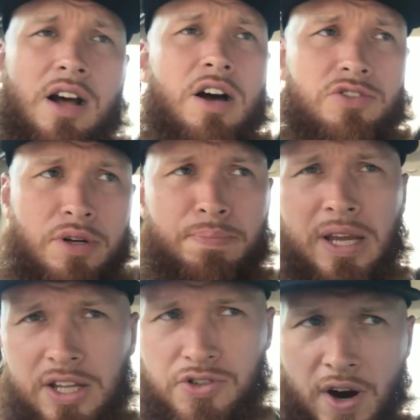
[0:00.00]
100
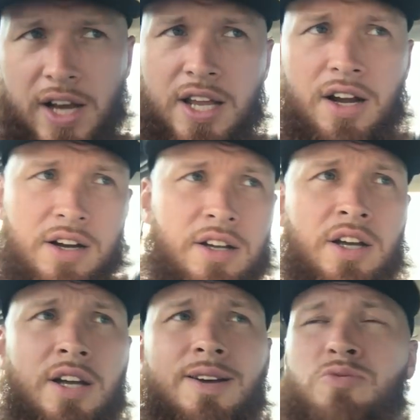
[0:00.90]
beans right here
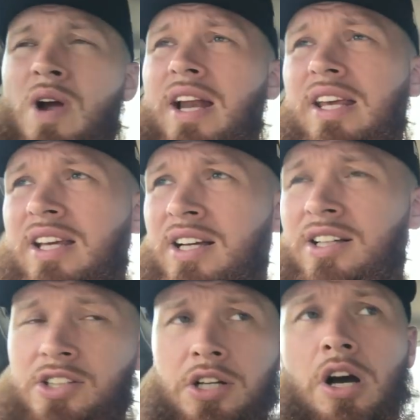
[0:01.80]
ready
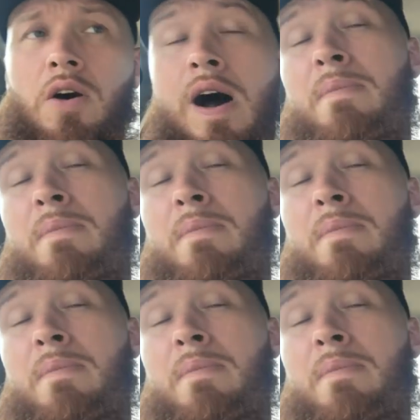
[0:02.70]
to go.